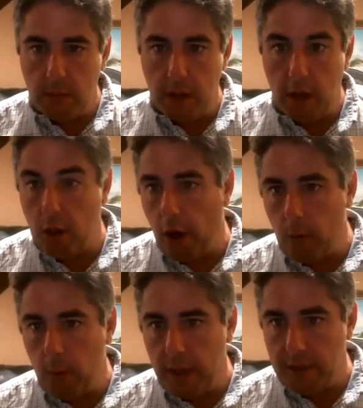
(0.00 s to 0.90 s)
in a lot
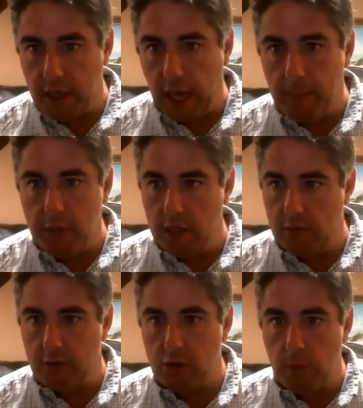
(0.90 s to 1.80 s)
of ways, a game
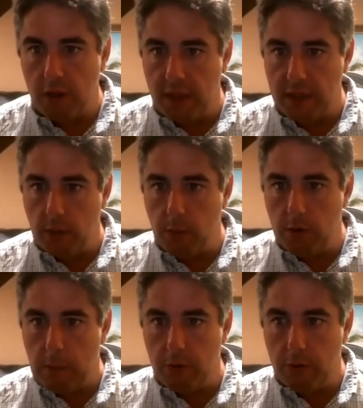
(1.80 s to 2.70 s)
changer for so many things that we
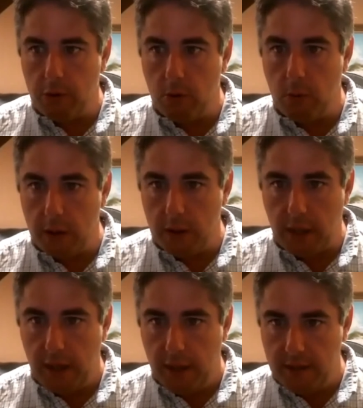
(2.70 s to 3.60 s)
were able to do with the
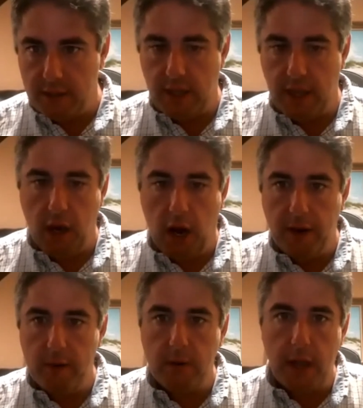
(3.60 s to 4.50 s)
kids as they
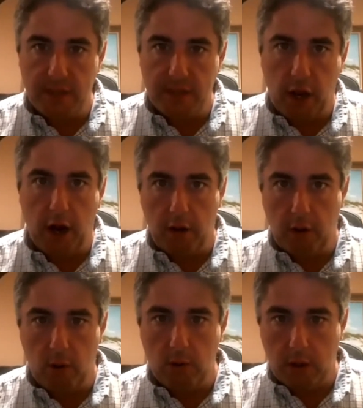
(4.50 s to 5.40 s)
got a
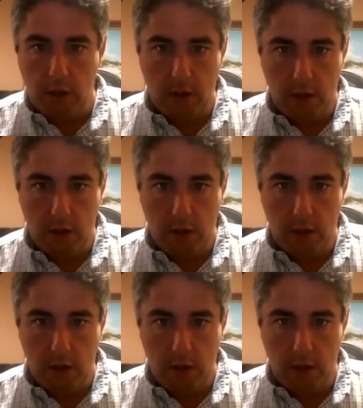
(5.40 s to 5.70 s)
little older.